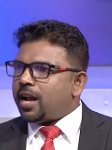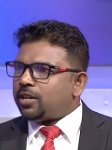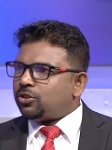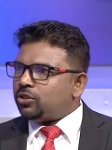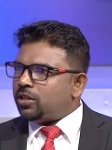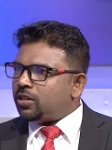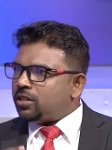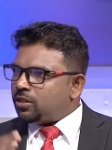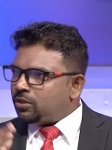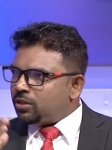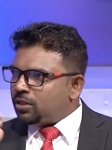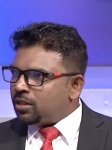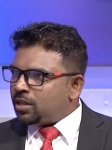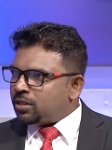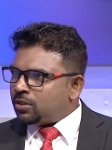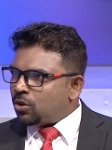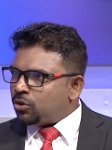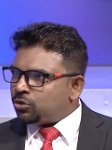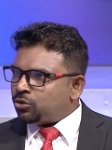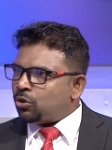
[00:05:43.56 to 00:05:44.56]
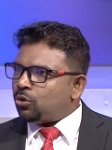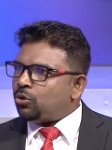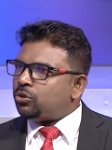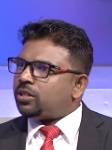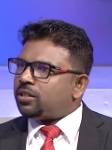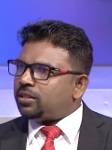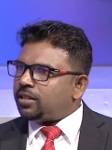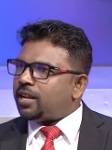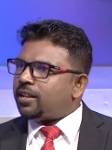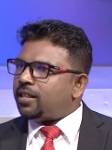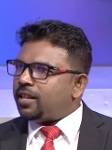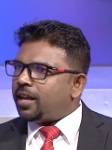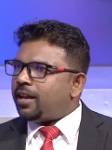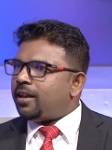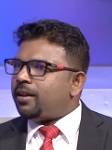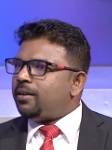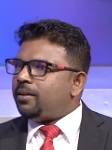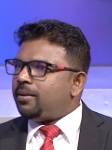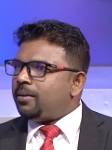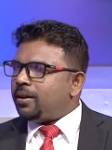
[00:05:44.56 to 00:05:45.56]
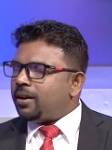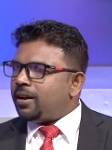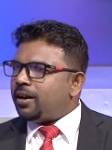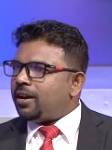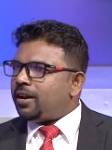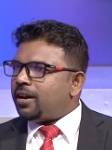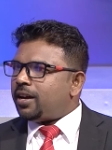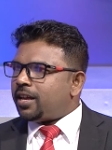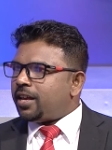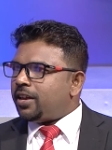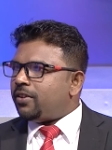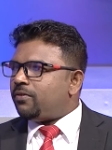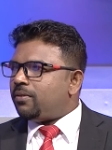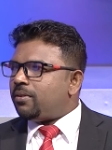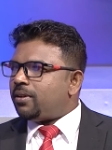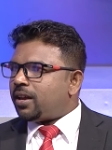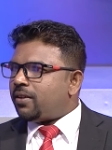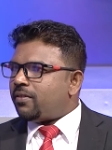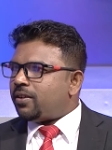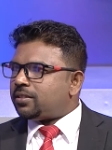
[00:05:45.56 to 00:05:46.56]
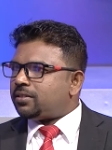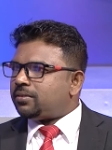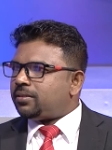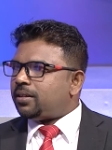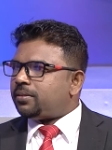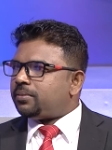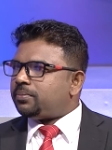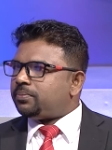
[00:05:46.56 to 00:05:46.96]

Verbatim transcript: actually the, the solution that they uh, give yes. give us yeah.